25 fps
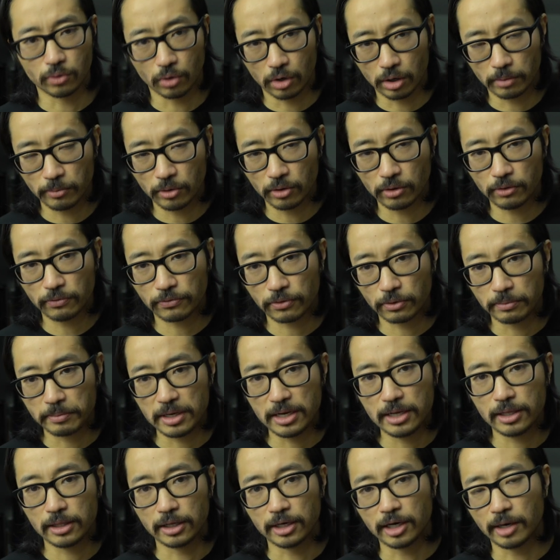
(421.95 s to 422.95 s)
normal for
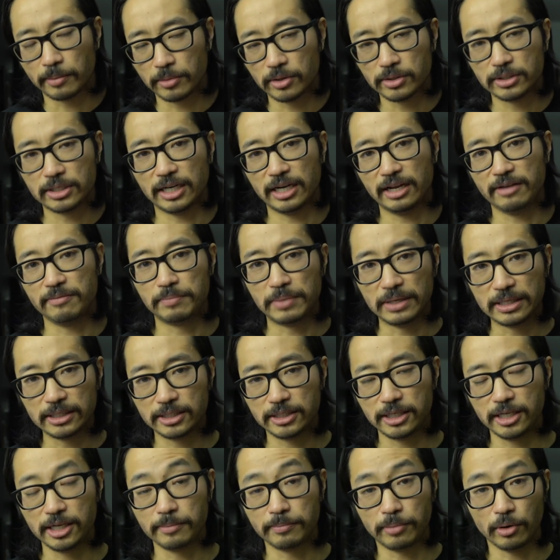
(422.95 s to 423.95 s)
me and the numbers that I've been
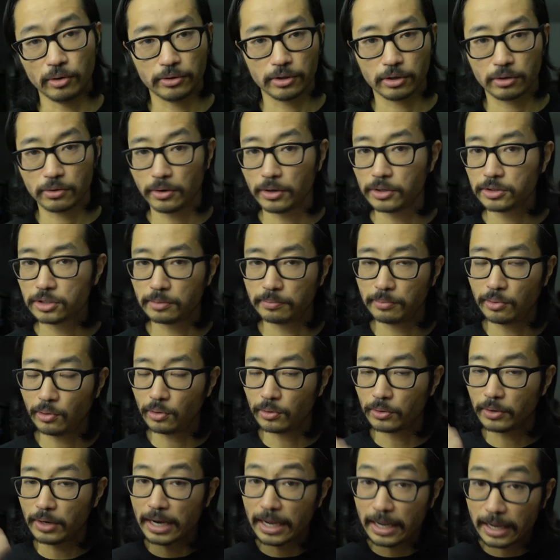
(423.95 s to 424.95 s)
seeing both across the
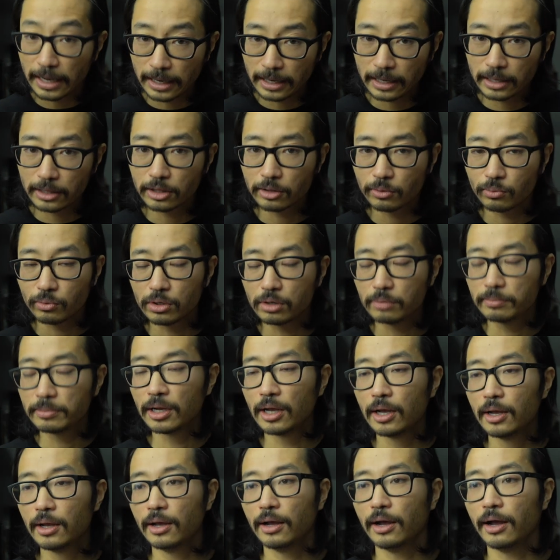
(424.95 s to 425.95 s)
Polar and the Whoop.
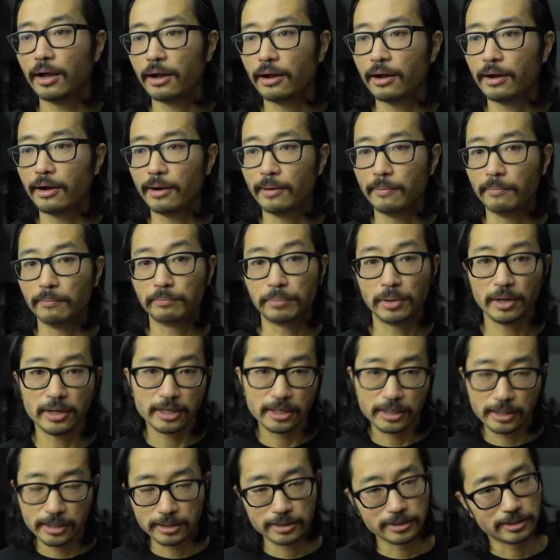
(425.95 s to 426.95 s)

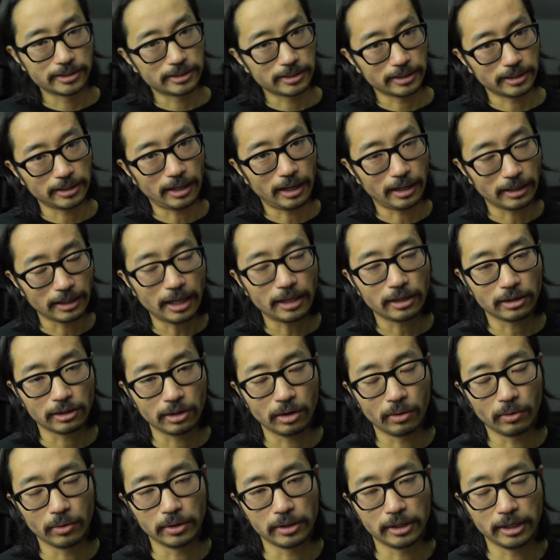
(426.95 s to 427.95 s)
But it is a lot
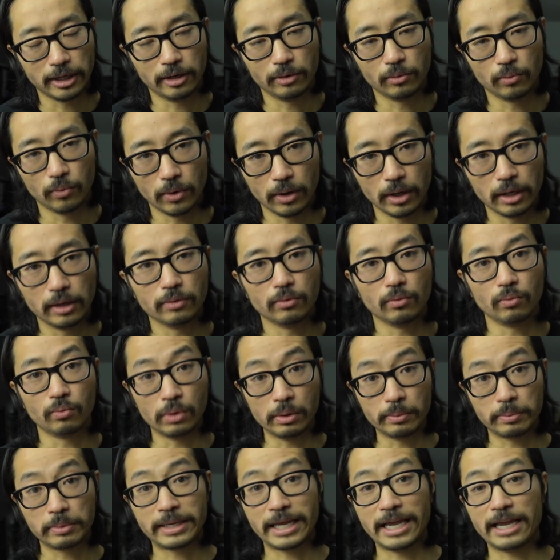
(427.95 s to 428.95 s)
lower than what
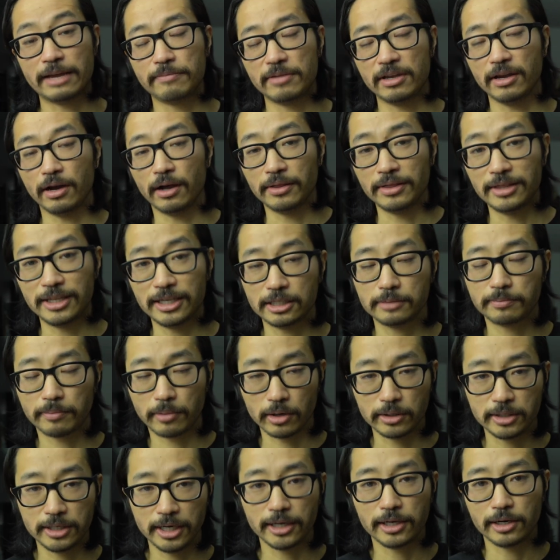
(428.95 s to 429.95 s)
Whoop gave me on this
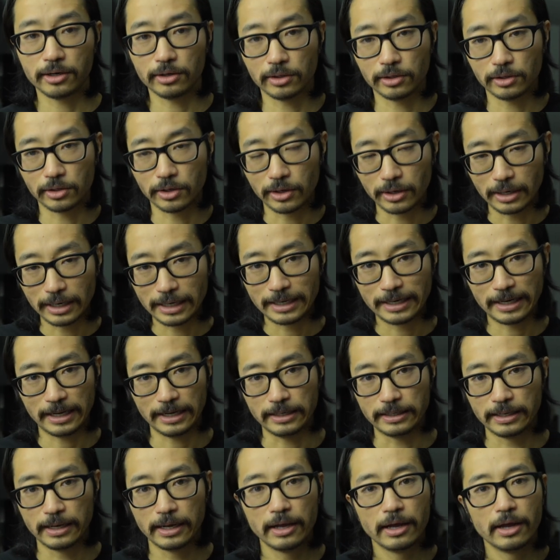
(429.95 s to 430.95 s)
particular
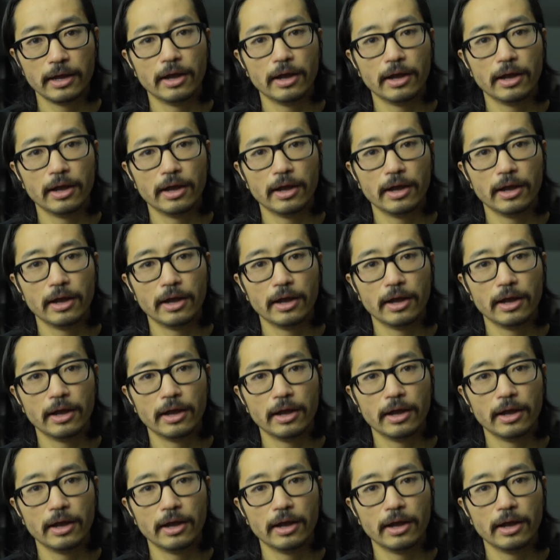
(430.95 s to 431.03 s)
night.